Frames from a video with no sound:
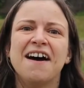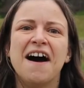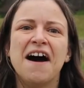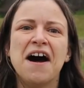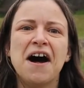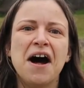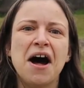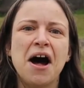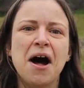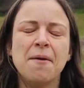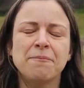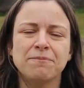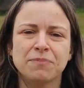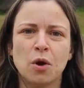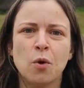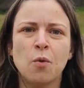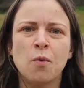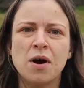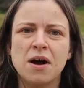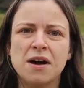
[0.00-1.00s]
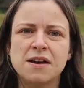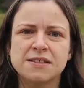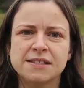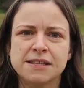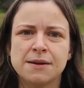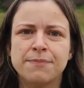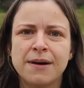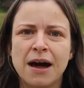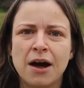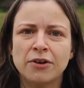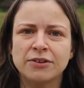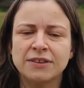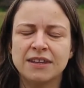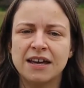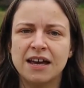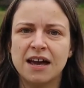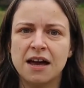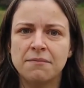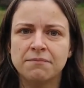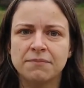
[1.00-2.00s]
was about
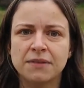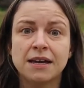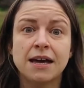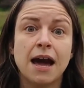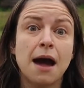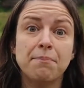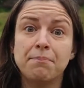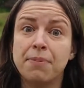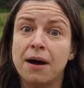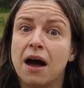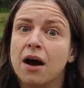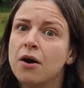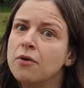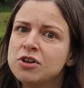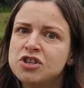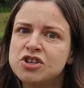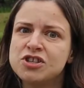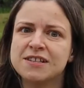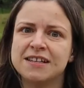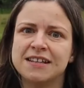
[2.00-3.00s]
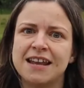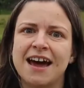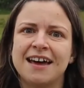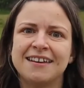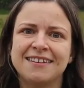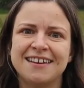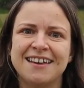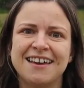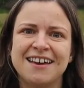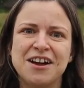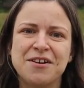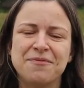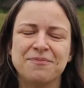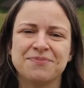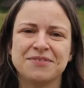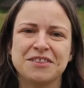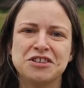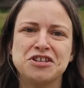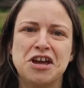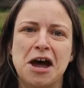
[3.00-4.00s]
the kappa, which is another
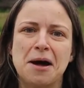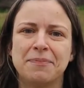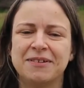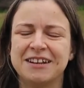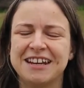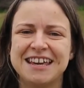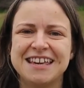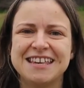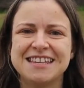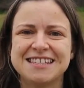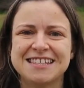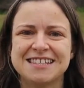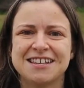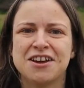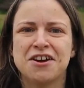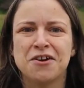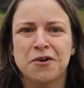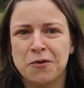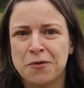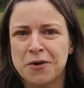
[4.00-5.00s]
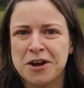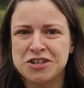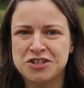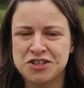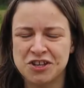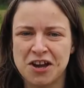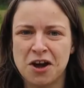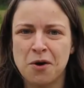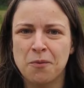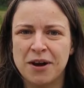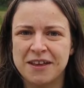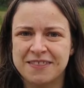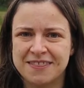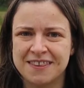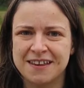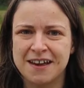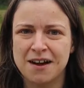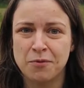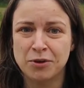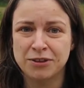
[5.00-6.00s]
Japanese creature
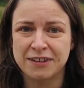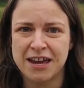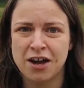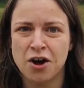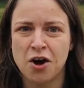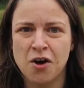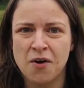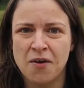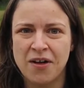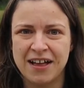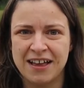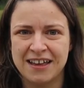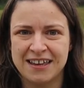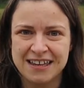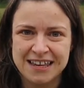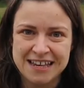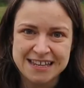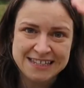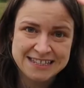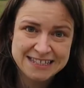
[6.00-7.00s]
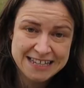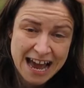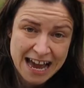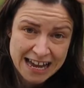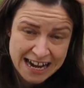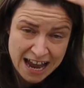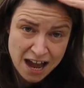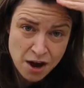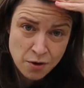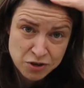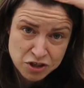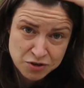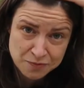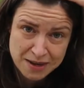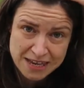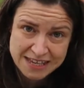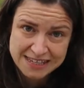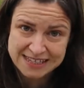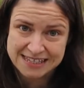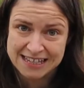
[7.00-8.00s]
with what they call a sara, which
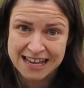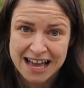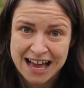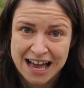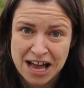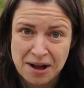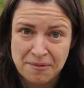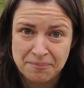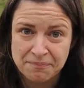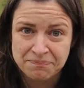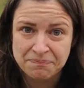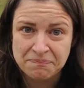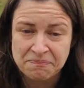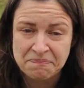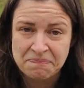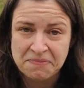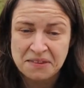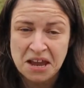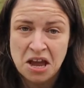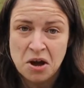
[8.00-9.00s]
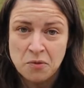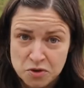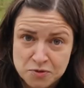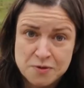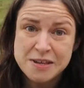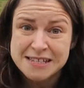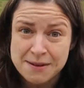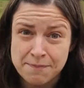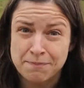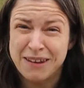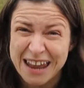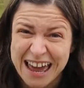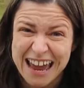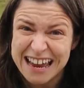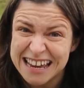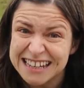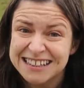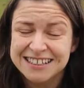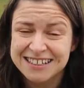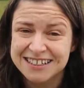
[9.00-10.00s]
means a
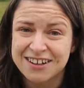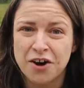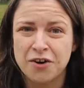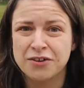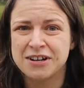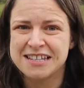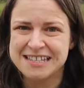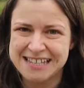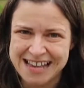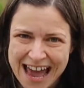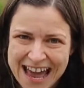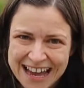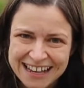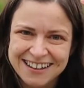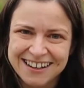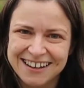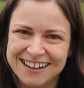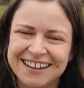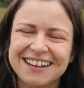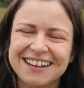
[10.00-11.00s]
plate on its head